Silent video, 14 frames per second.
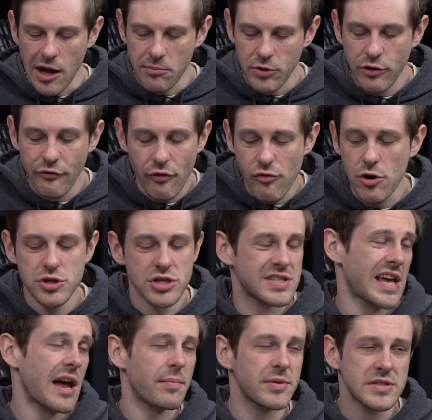Your Ferocious
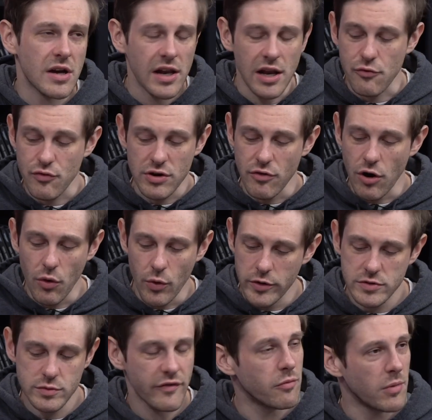Appetite, like reroll
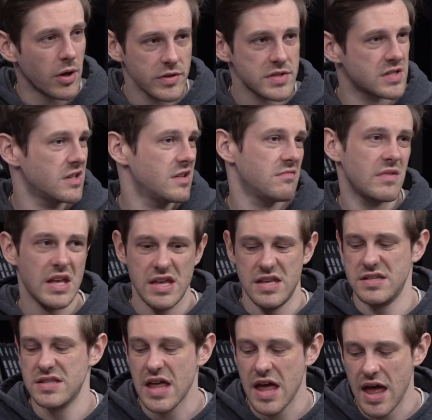wounds with a monster,
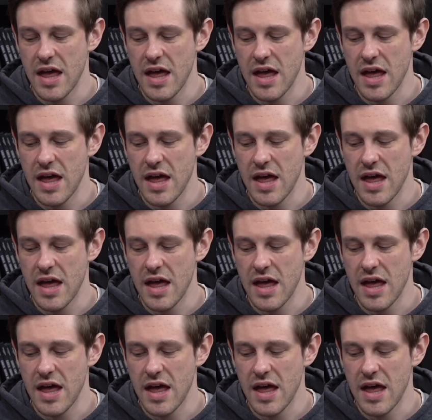is there.